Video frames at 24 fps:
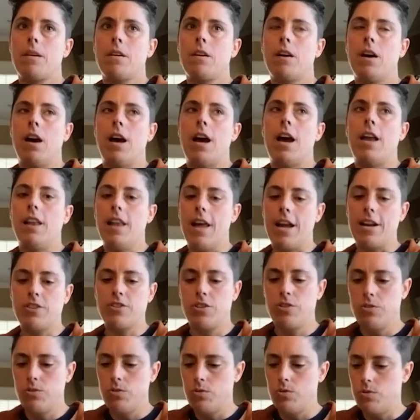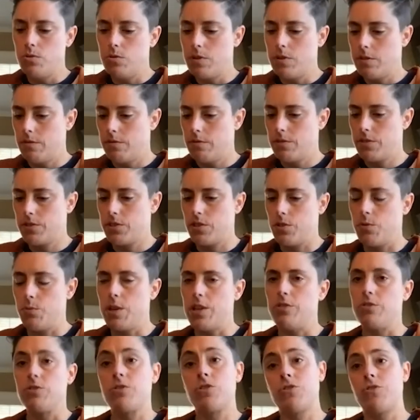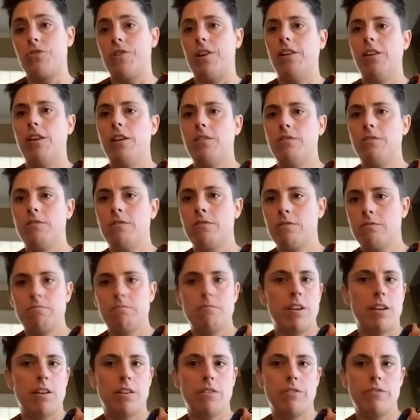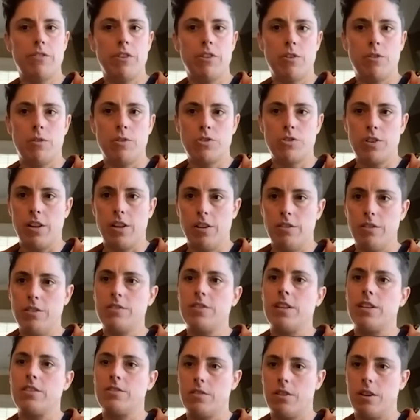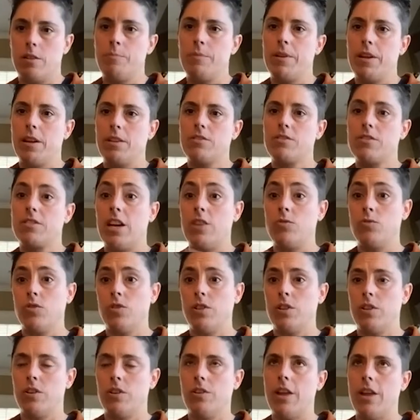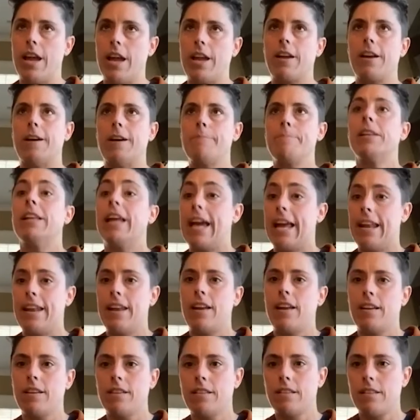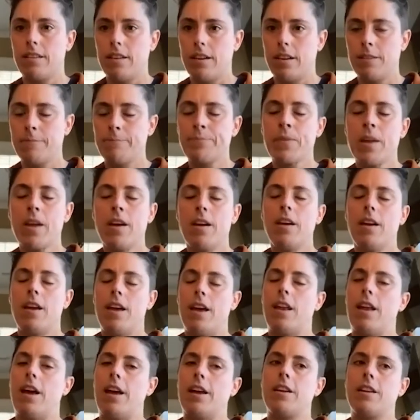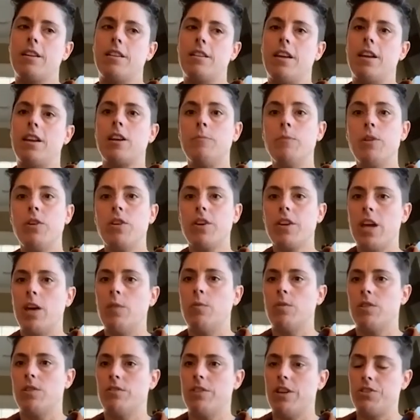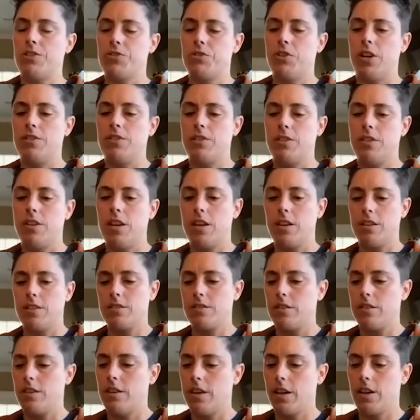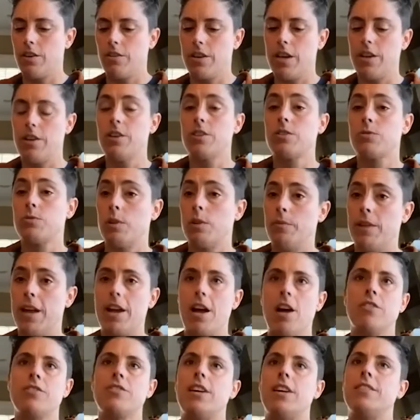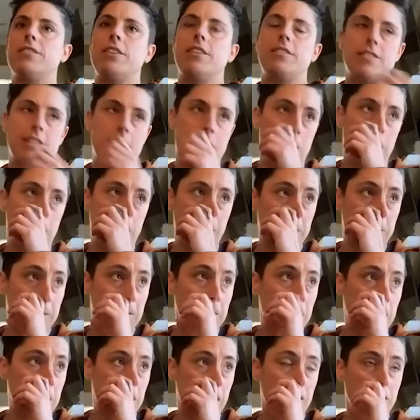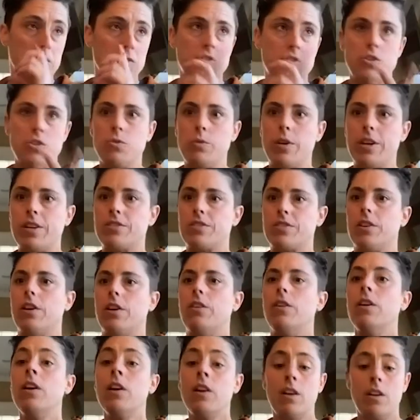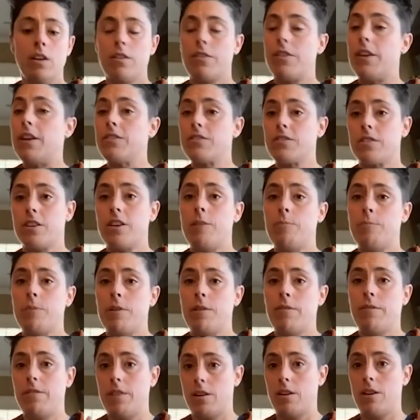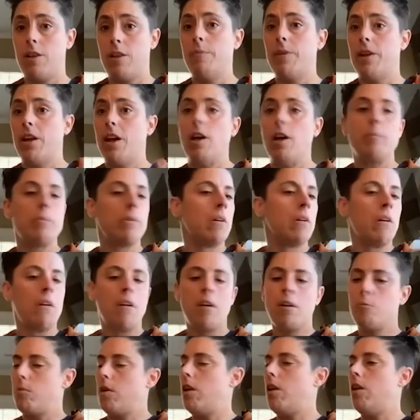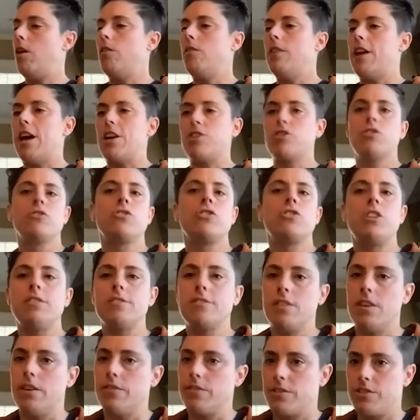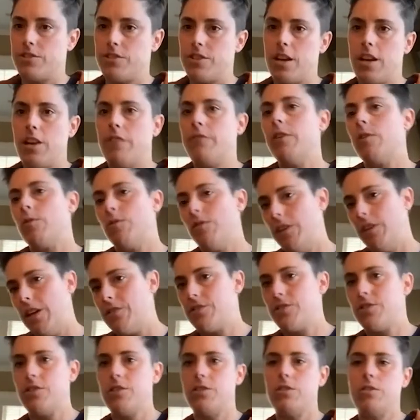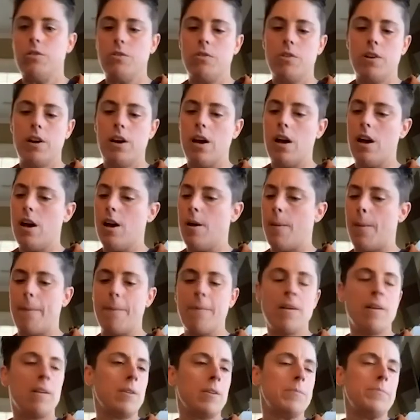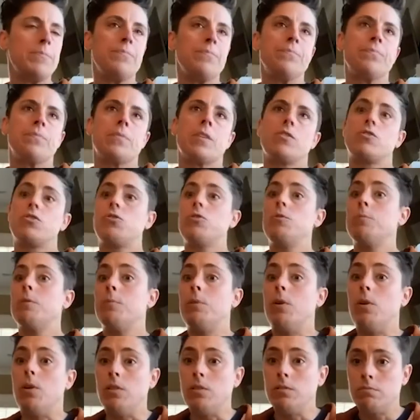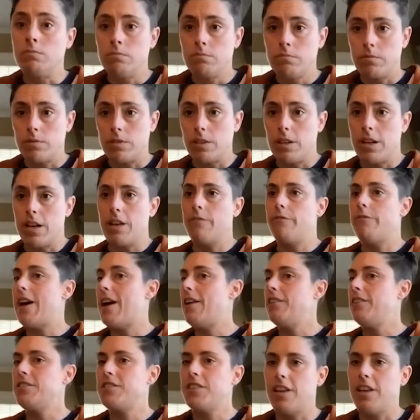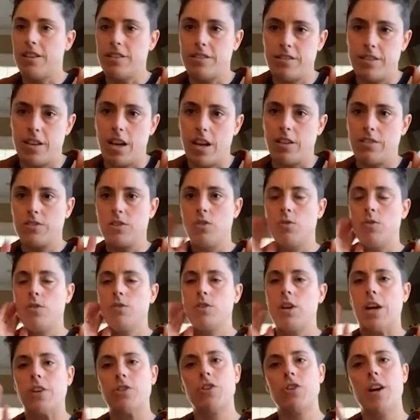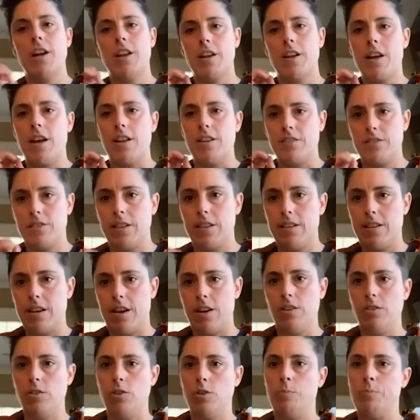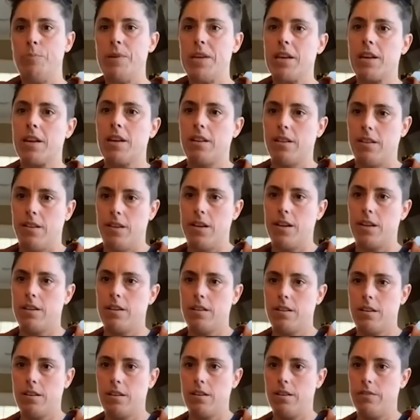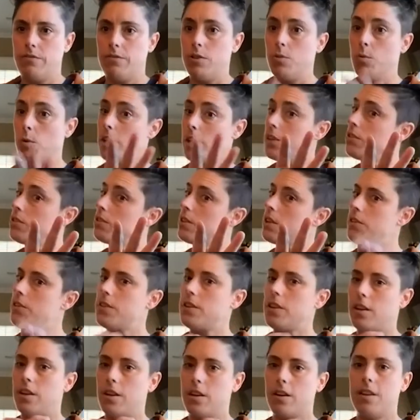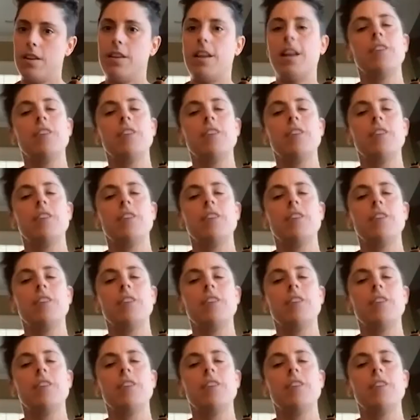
I like to, so we use Trello. I don't know if you know what Trello is. That's our big schedule or like a planning thing. And I can then communicate with the restaurants and they can see like, okay, here's what, like I sent out, I think it was 2 weeks ago, things to keep in that are coming up, National Cheese Lovers Day, if it relates to you, Super Bowl, right? Valentine's Day. So I try to kind of send out a little beacon, like, if you want to do anything, and then